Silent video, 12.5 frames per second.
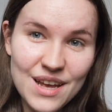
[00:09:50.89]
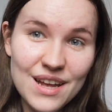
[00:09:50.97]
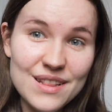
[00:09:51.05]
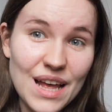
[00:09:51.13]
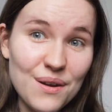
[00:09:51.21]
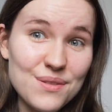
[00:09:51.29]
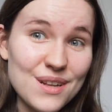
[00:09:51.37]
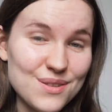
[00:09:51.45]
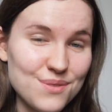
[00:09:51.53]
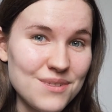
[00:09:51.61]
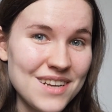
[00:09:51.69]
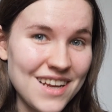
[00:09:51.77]
now
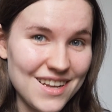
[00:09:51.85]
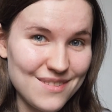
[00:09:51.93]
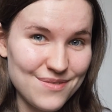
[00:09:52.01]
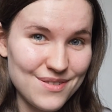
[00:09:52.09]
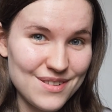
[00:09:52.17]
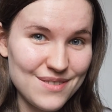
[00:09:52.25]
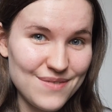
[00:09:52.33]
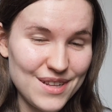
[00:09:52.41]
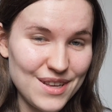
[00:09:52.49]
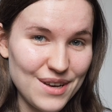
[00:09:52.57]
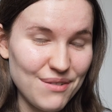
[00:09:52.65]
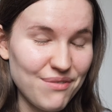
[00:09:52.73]
that's really it for this
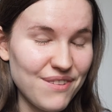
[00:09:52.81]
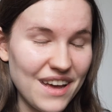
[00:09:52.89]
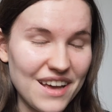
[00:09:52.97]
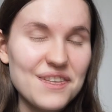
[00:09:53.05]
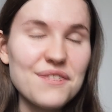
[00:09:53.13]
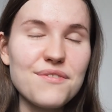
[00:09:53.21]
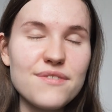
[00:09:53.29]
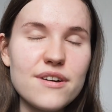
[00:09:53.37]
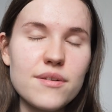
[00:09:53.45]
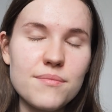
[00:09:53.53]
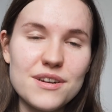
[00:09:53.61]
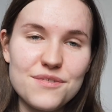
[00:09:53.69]
video. Thank you
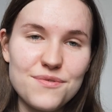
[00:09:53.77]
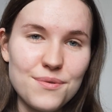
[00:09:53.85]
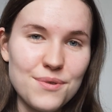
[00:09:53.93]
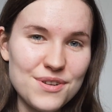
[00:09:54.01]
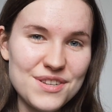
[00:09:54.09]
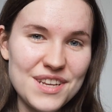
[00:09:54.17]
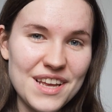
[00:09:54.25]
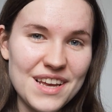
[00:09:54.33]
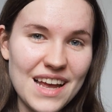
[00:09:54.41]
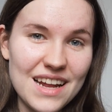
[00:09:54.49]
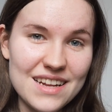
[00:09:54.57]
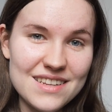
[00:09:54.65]
very much for watching,
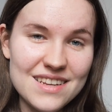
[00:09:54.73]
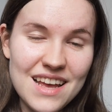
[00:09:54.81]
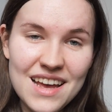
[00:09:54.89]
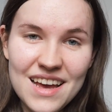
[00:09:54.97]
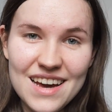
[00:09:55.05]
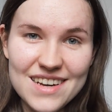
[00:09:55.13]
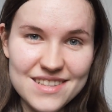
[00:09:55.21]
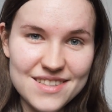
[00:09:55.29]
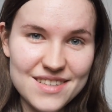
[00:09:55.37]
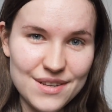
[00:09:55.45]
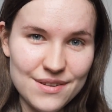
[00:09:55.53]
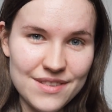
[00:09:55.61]
and I'll
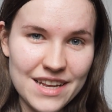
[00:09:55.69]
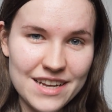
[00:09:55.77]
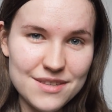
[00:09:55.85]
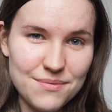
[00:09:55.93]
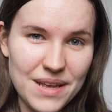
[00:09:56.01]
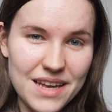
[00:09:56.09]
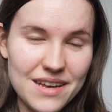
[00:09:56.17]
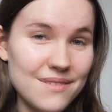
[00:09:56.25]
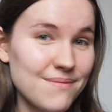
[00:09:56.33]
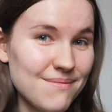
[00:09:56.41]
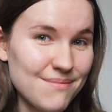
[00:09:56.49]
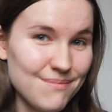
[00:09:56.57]
see you next week.
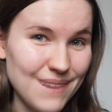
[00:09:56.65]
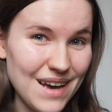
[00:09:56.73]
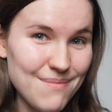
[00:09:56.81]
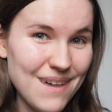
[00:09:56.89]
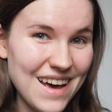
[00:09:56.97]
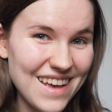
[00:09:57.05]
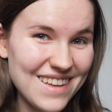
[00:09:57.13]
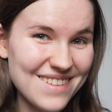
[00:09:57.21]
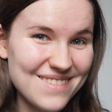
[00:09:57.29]
Bye bye!